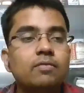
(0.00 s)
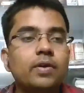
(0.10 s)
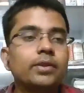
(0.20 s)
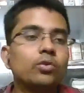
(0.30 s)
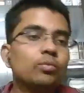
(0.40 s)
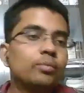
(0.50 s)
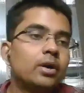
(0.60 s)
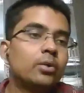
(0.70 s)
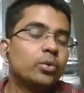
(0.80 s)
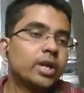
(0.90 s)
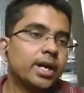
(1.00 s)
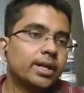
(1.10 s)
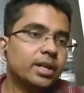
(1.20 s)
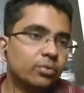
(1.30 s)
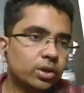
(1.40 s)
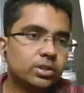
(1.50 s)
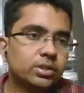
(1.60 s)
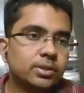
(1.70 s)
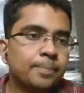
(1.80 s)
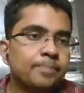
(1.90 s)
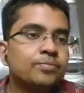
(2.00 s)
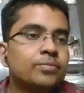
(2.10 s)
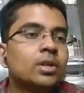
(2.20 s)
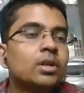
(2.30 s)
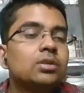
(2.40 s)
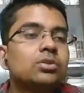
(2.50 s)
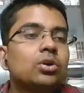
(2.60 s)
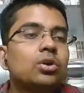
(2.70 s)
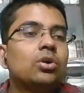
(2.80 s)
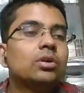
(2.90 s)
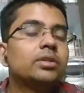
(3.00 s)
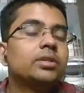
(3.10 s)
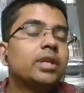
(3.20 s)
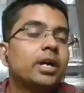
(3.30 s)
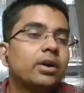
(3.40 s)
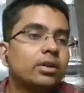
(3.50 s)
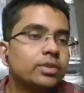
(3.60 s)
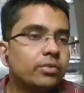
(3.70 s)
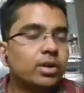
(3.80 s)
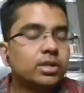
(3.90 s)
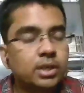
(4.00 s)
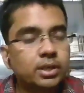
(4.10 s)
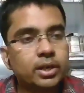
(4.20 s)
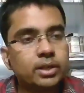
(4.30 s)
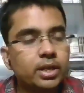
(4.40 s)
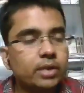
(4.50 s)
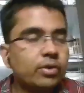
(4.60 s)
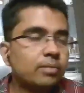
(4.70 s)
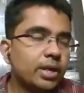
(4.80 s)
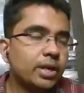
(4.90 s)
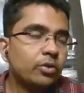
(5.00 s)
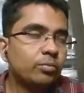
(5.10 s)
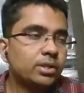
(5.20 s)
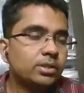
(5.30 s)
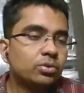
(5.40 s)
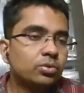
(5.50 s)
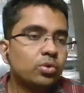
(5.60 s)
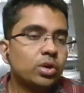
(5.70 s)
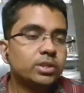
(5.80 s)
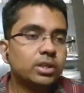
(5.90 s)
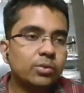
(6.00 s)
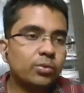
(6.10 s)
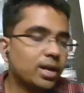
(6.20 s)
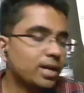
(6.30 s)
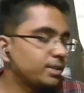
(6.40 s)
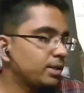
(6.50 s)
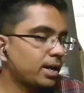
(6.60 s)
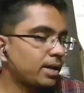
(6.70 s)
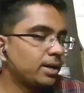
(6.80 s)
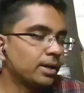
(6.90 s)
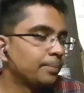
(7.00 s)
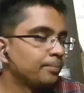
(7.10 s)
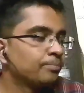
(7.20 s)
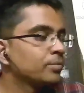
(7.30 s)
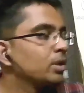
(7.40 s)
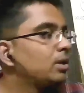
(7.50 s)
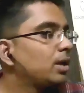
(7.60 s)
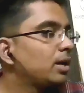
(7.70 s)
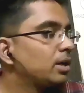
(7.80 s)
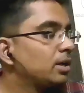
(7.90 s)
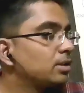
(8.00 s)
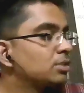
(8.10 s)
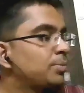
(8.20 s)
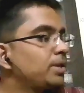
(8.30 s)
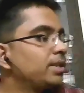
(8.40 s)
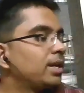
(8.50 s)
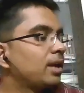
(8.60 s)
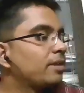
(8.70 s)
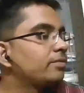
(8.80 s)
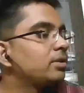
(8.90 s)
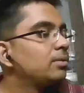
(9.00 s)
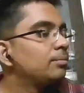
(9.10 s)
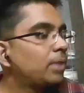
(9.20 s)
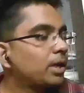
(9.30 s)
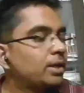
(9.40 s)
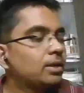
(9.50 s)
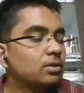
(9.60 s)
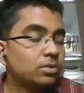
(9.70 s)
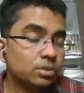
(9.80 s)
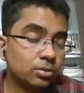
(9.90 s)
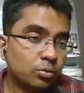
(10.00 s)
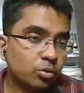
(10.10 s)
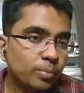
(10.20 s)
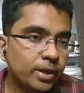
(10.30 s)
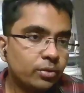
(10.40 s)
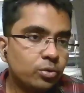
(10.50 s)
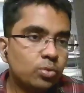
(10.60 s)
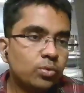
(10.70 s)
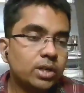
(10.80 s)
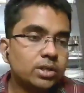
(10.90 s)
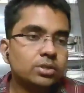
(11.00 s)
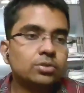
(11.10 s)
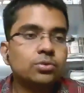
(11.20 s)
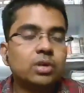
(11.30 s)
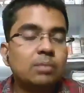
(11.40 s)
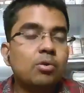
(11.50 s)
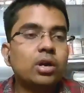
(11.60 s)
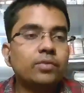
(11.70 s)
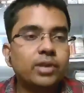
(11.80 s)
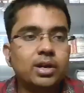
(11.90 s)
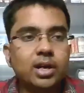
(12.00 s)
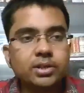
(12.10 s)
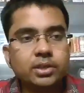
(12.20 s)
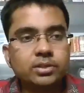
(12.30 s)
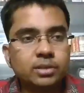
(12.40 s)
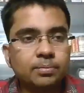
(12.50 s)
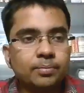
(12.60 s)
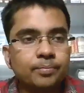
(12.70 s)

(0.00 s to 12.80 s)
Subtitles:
for the woman to take divorce, so there were many women who was lived like that and spend their life. But the woman who wants to come out of the relationship,